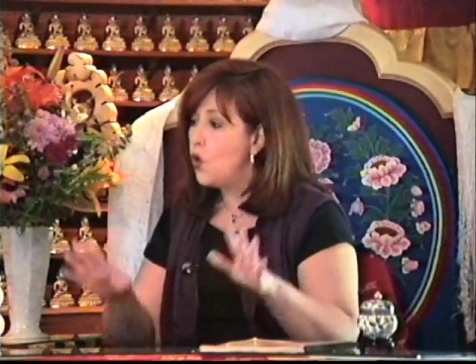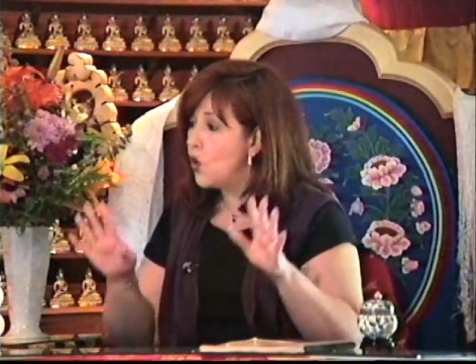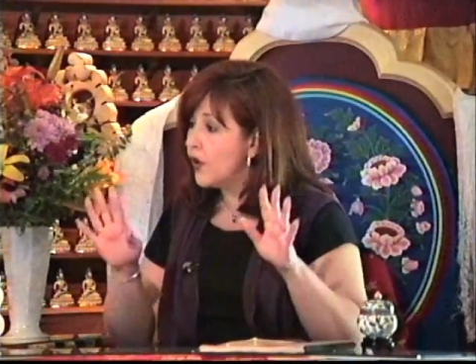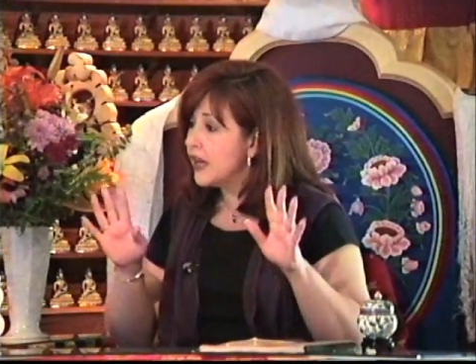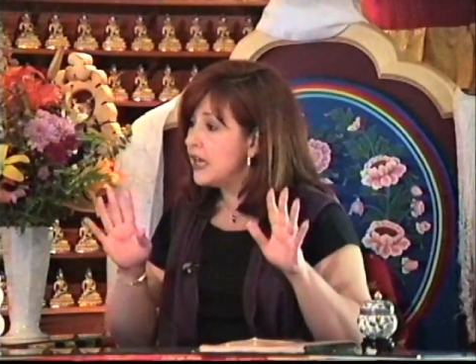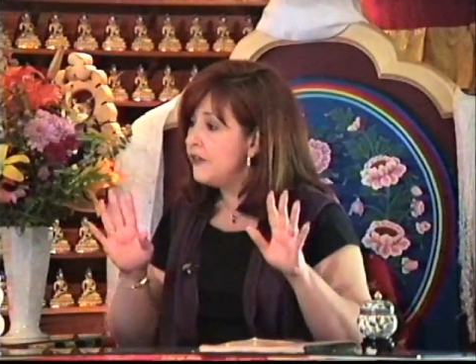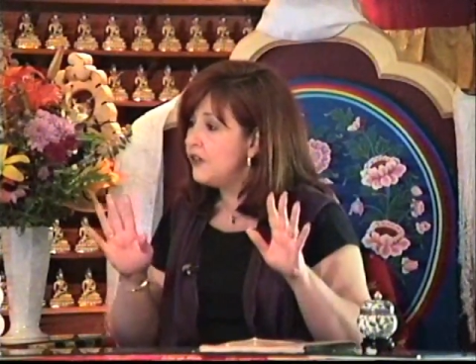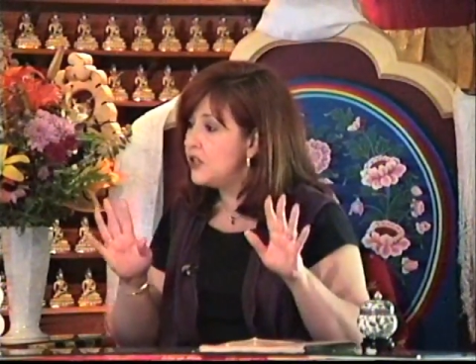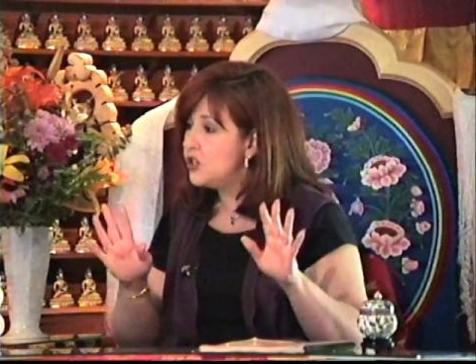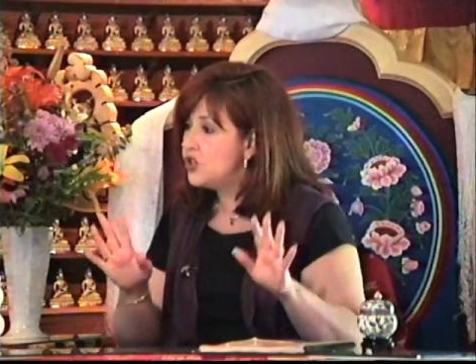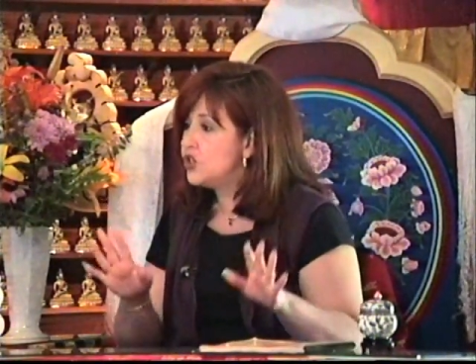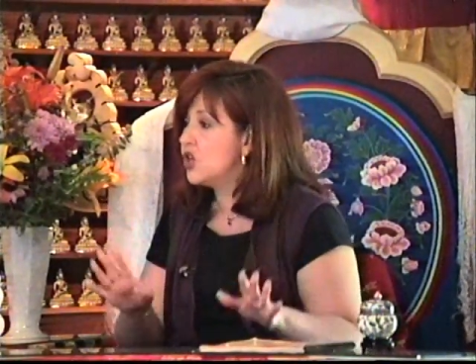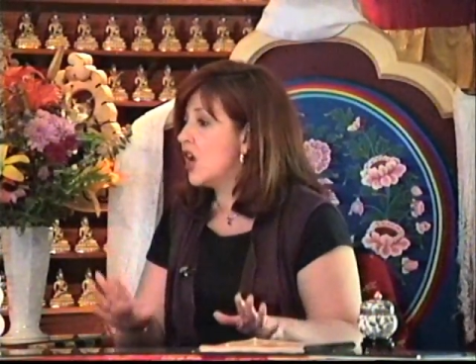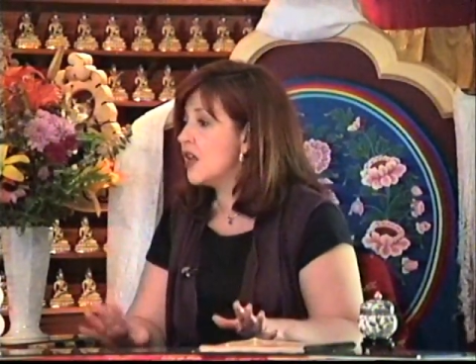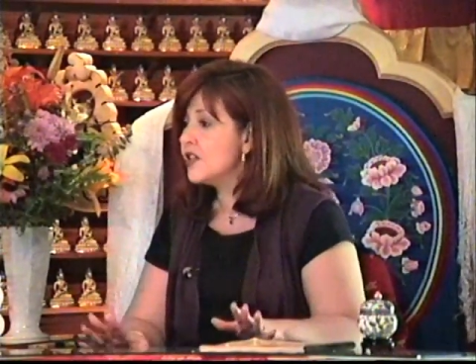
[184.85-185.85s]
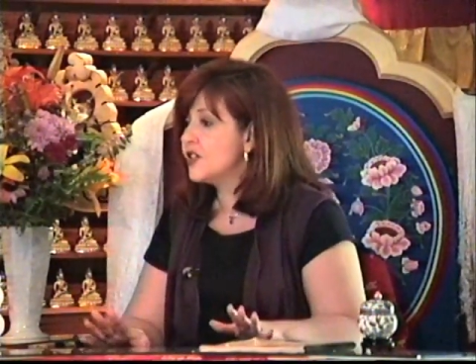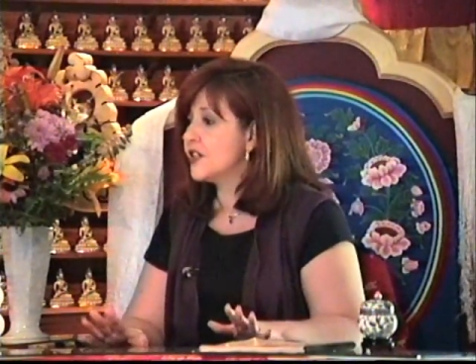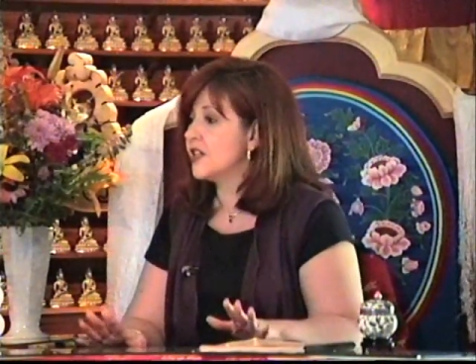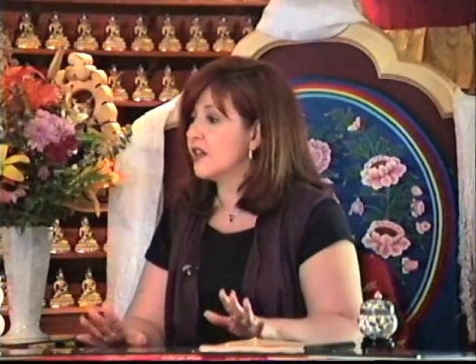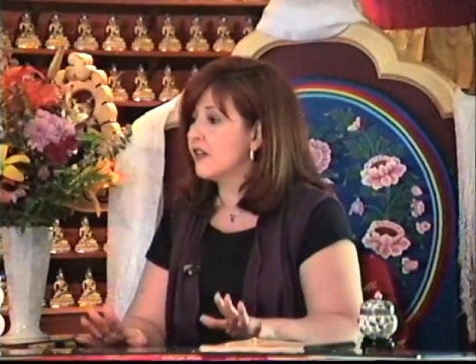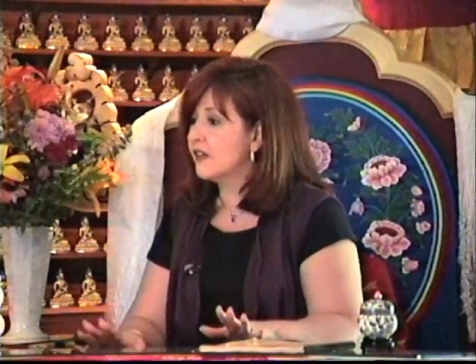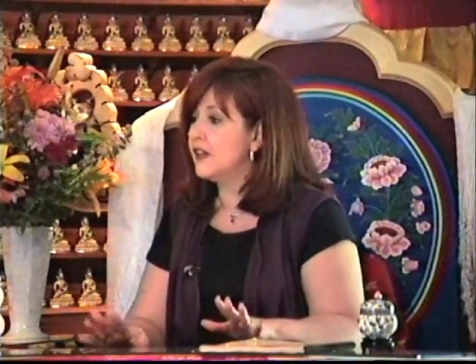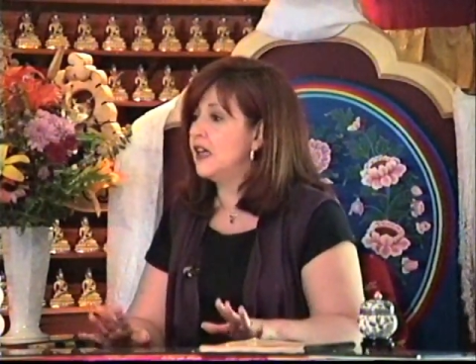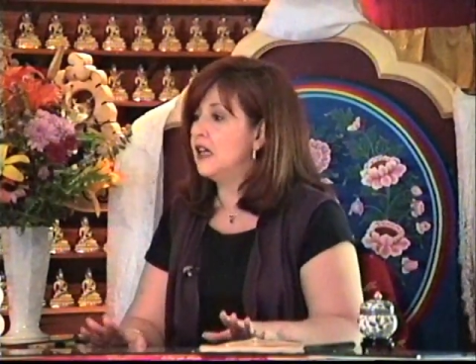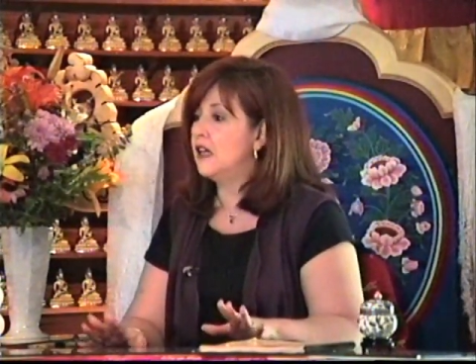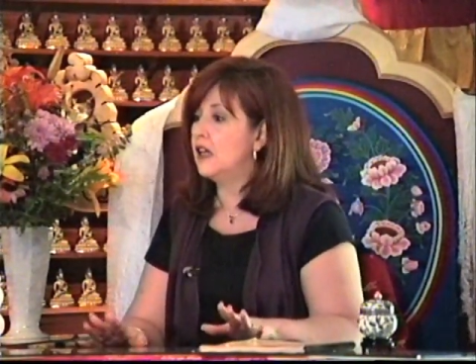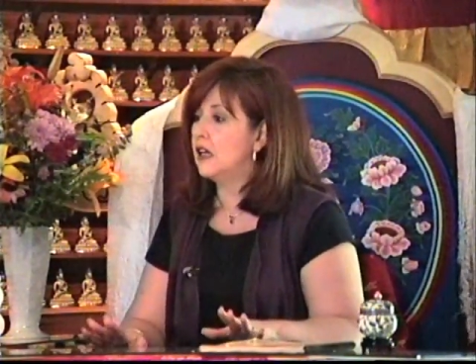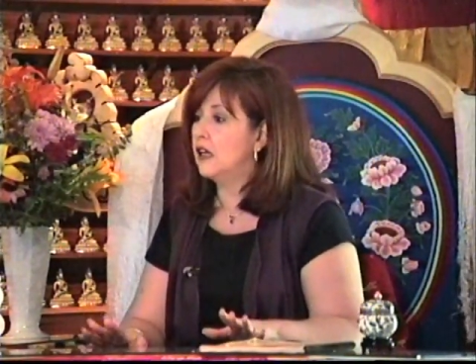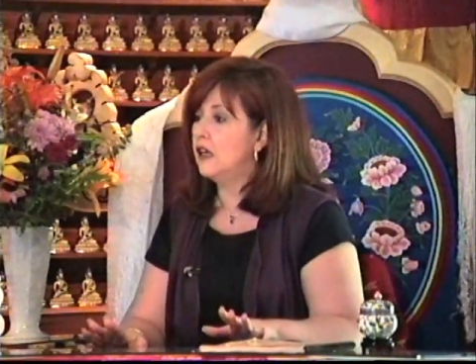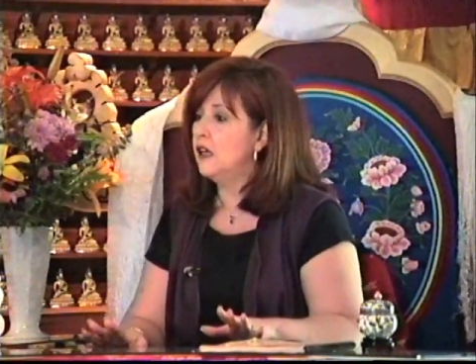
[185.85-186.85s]
or even just
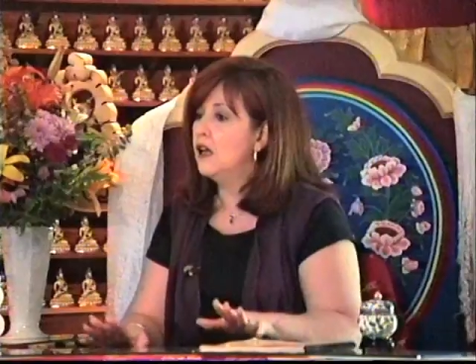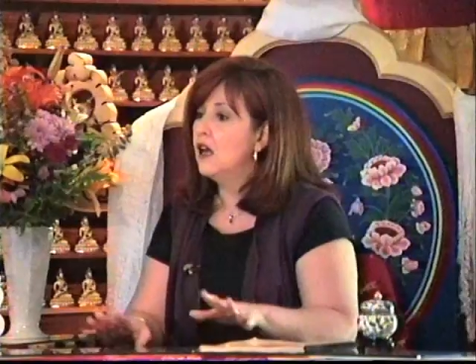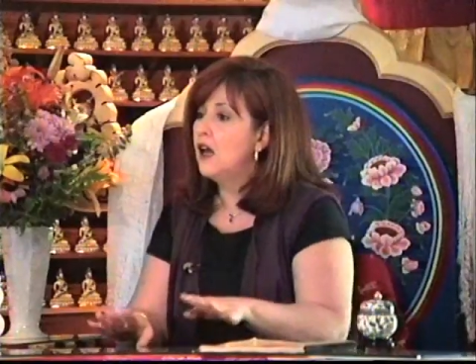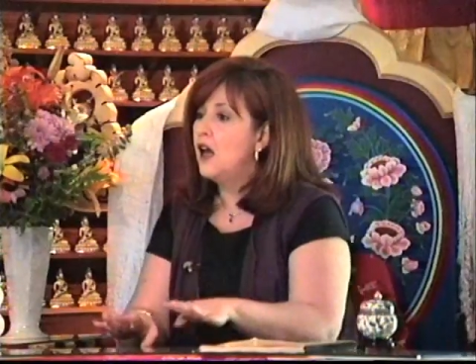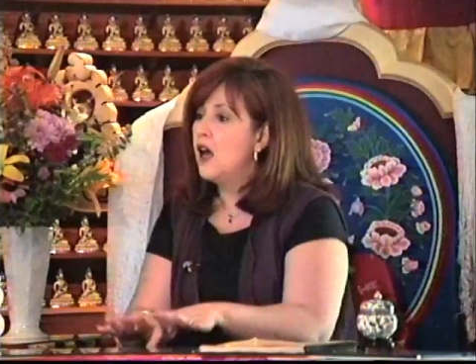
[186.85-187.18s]
thinking